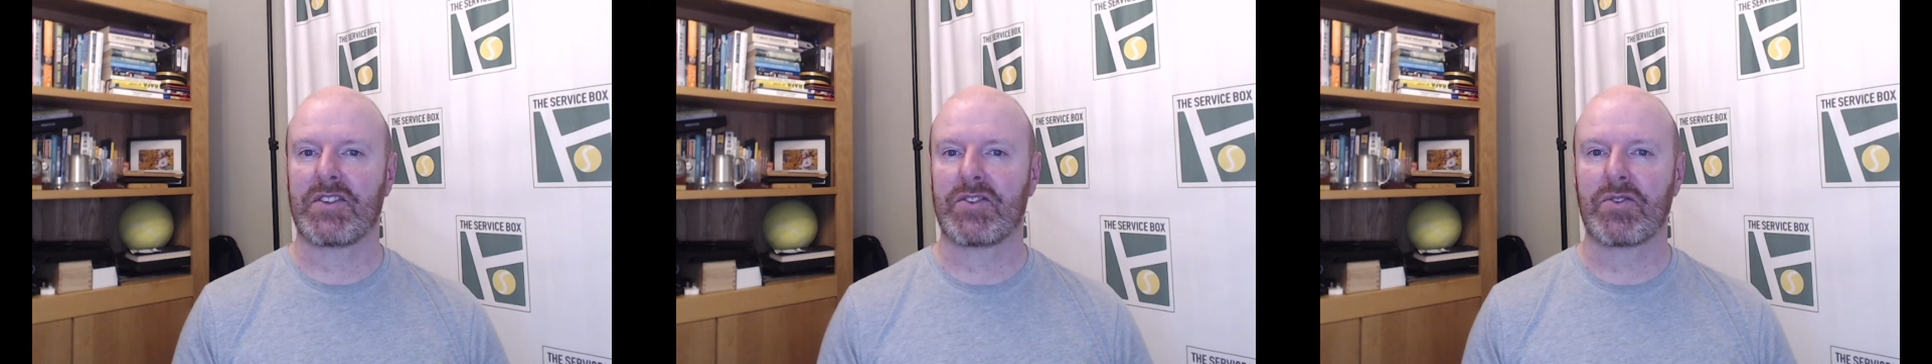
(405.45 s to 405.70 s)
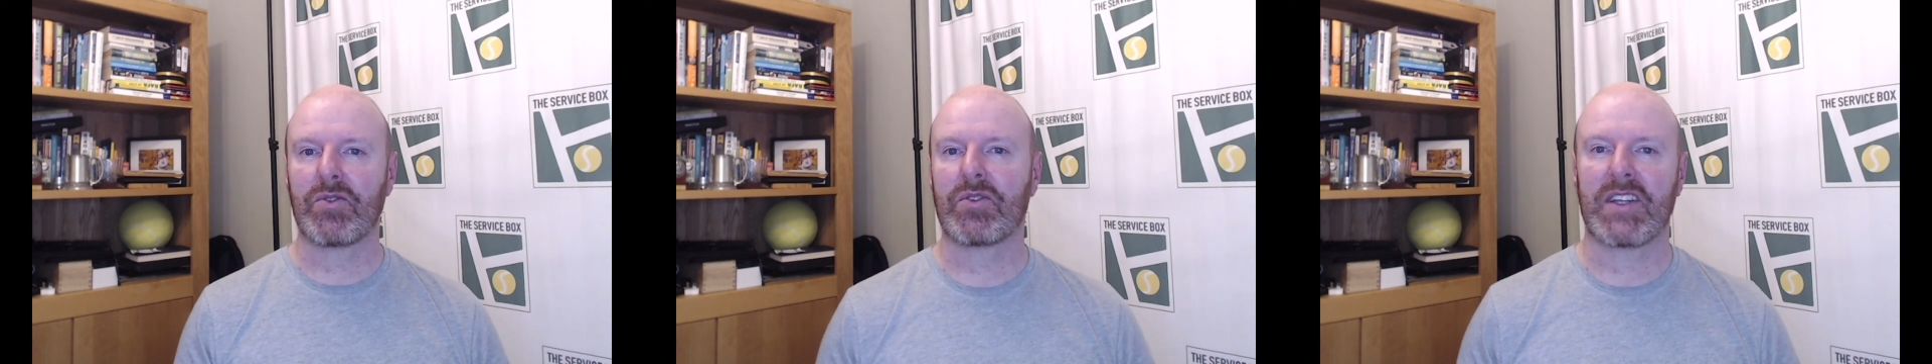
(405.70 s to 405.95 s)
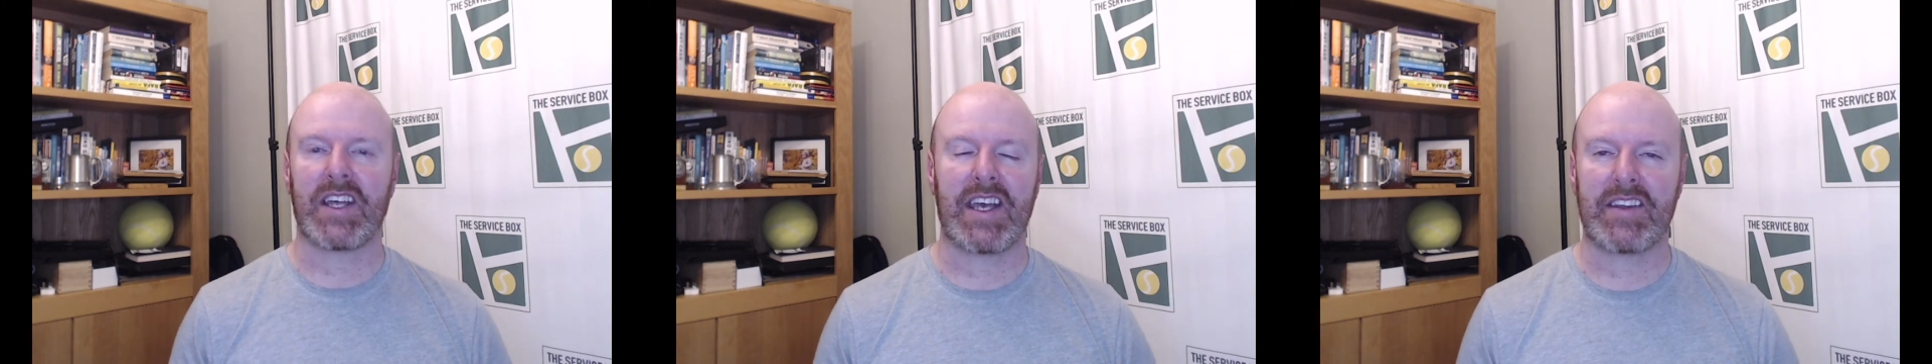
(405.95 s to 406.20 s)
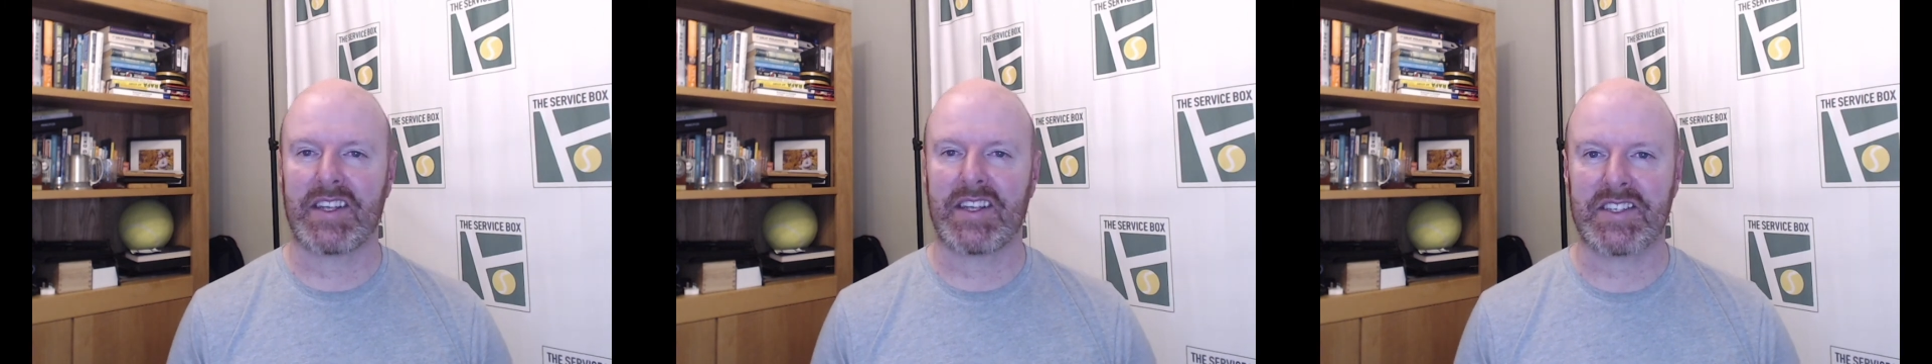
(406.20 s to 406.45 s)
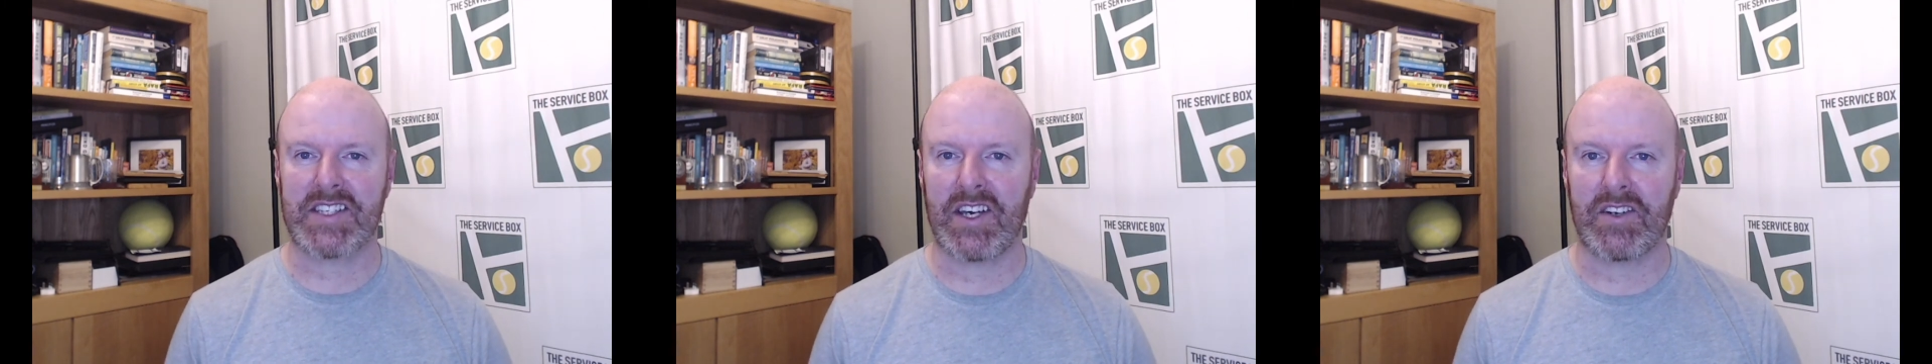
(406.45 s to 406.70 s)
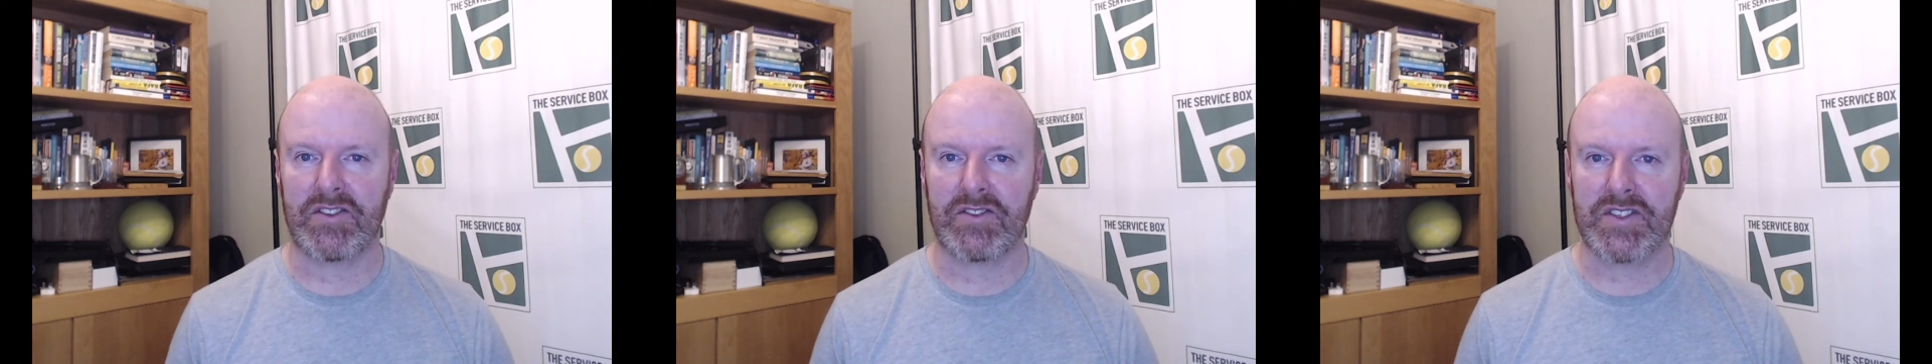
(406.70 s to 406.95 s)
Don't let things get
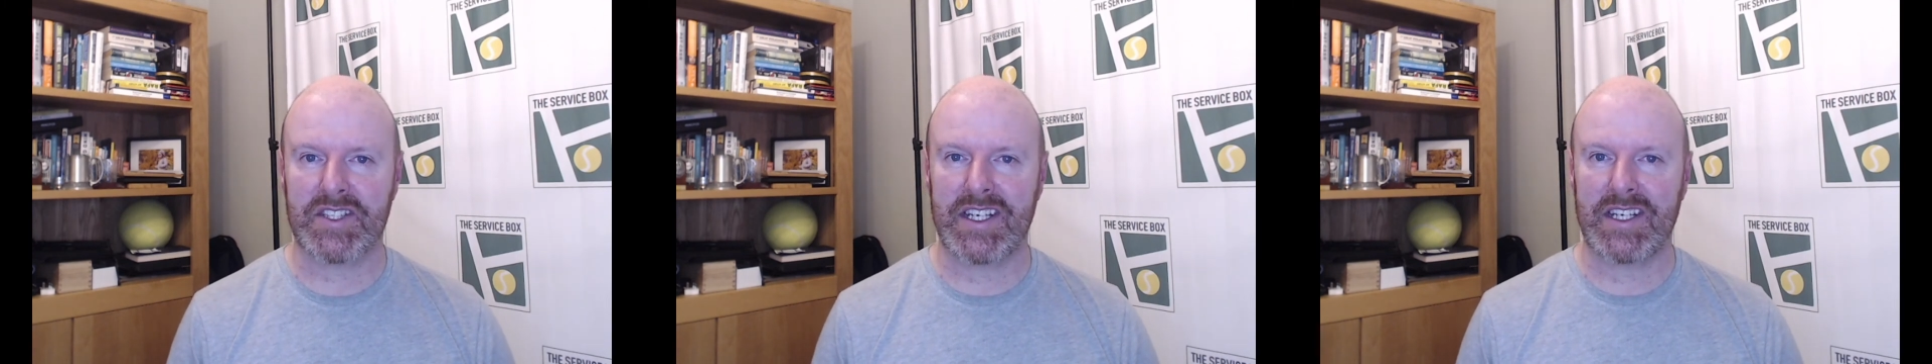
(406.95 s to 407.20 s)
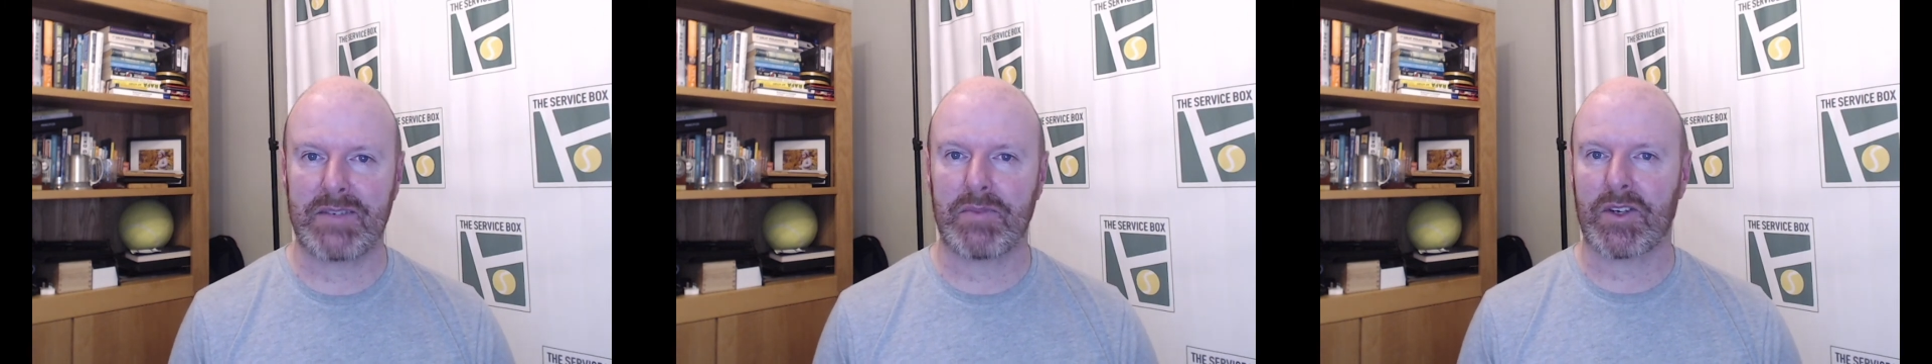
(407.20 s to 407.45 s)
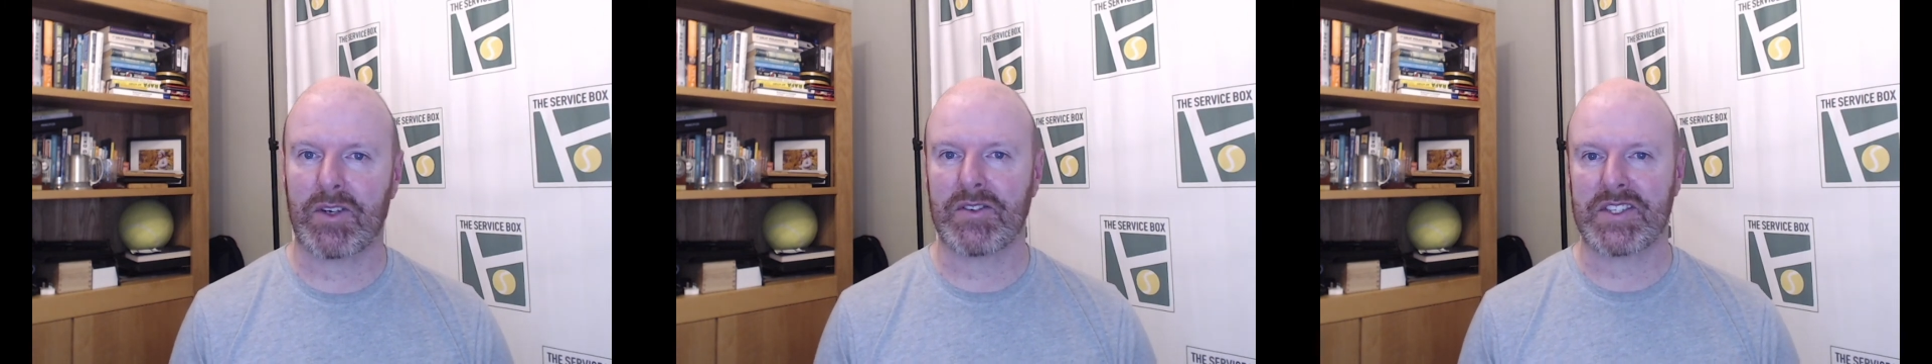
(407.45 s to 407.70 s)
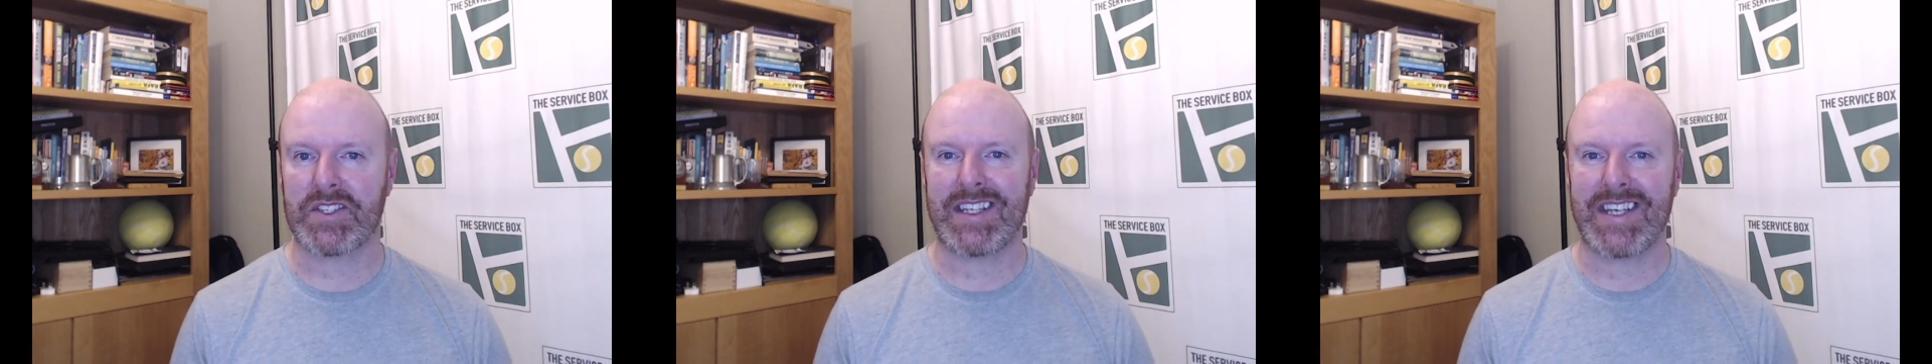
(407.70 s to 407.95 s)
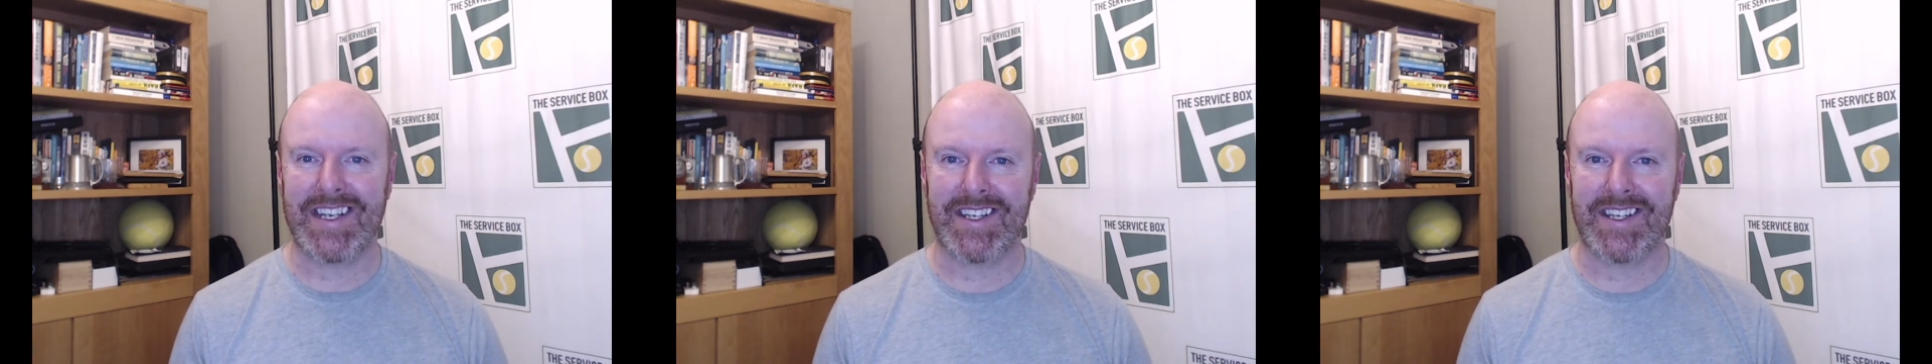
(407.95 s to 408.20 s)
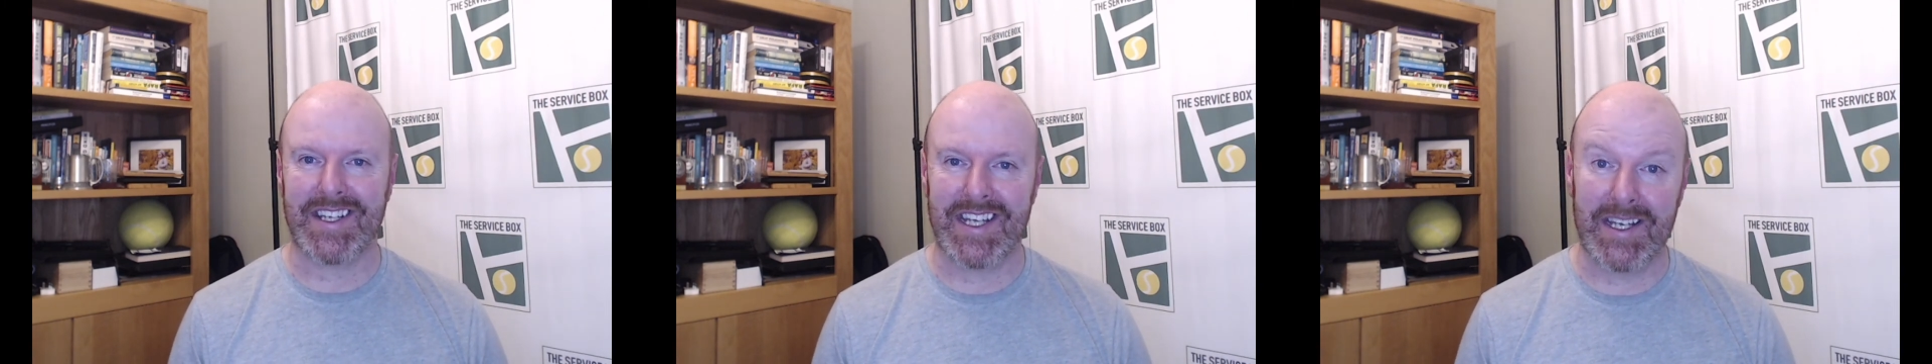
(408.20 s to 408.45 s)
under your skin, because at the end of
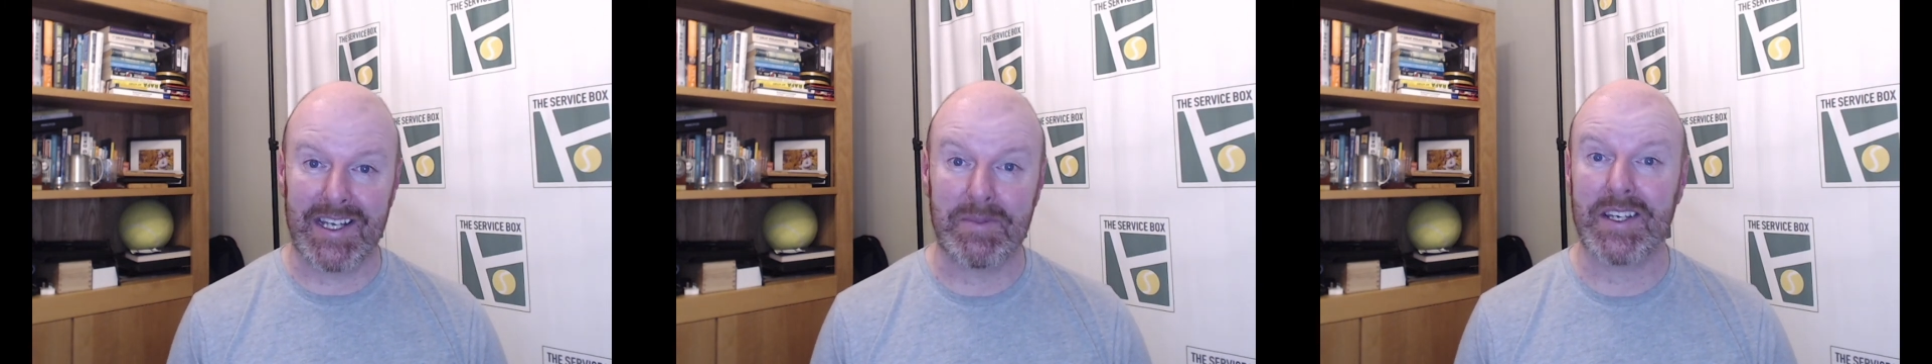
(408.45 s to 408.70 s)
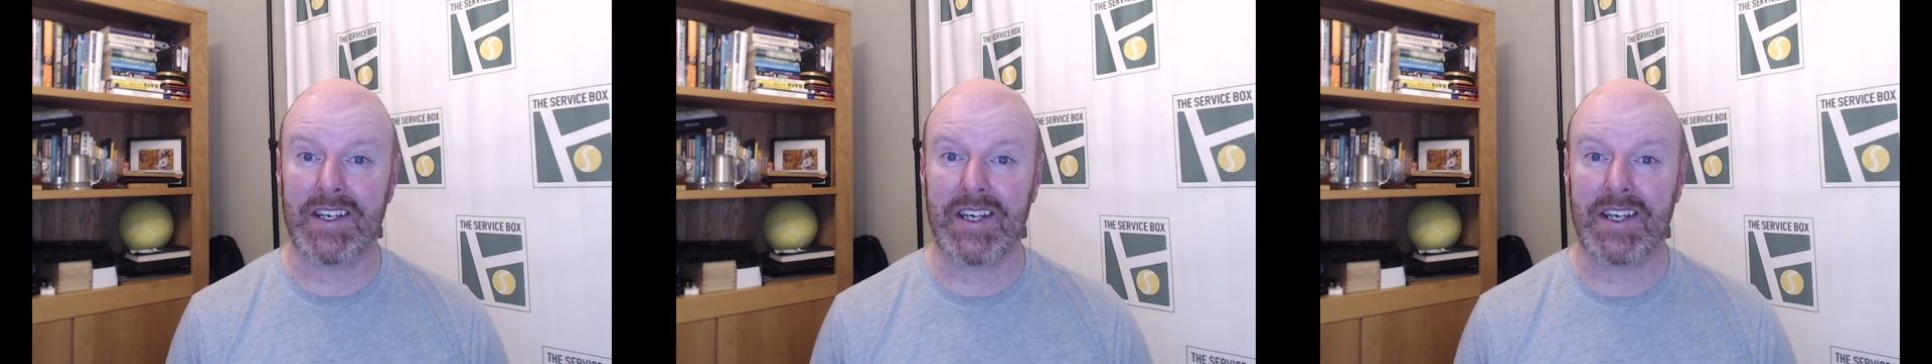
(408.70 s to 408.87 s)
the game,